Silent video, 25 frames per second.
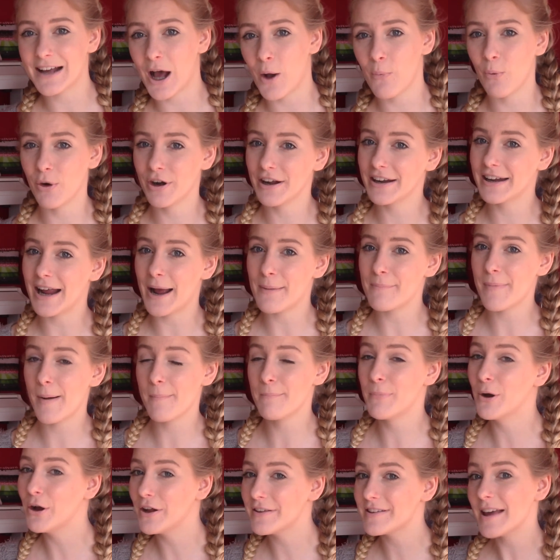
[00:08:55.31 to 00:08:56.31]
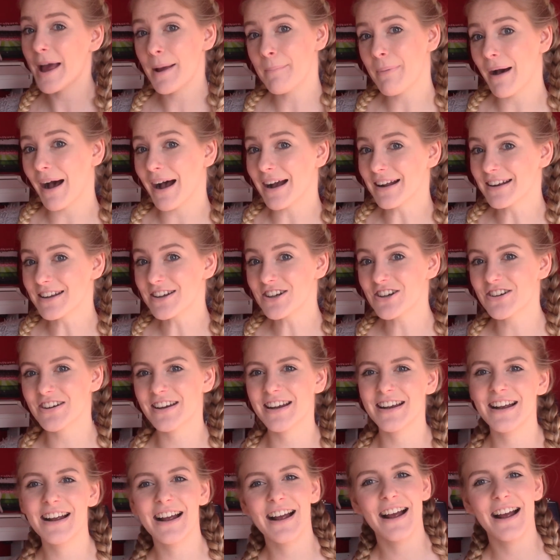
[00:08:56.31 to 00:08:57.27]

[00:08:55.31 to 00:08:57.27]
I want to get my birthday badge,